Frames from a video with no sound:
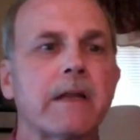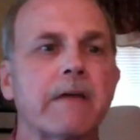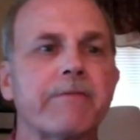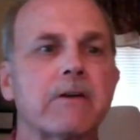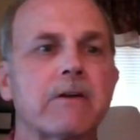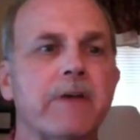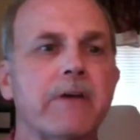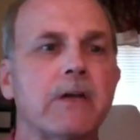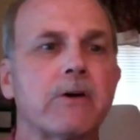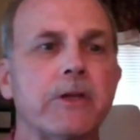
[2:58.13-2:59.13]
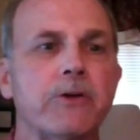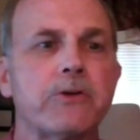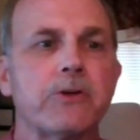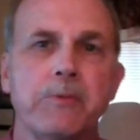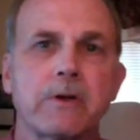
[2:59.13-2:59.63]
I found a video on
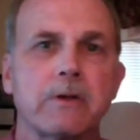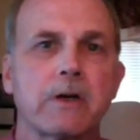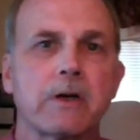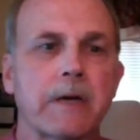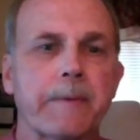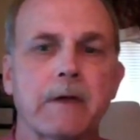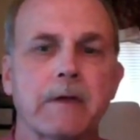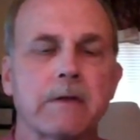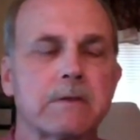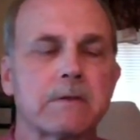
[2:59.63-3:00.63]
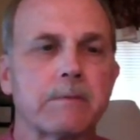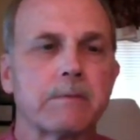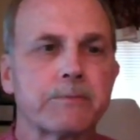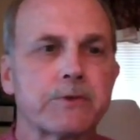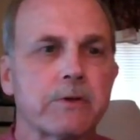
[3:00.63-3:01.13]
YouTube. You could look it up. I'm
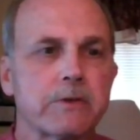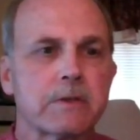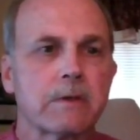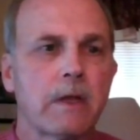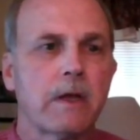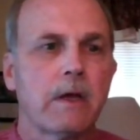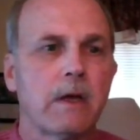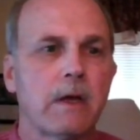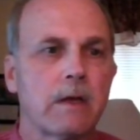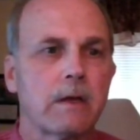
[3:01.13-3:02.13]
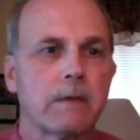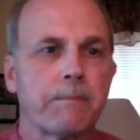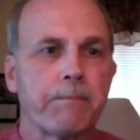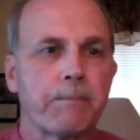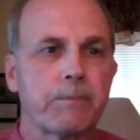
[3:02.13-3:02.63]
sure there's
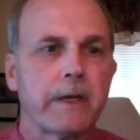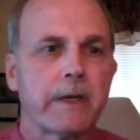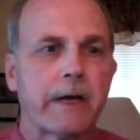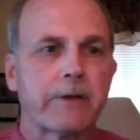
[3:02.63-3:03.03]
plenty out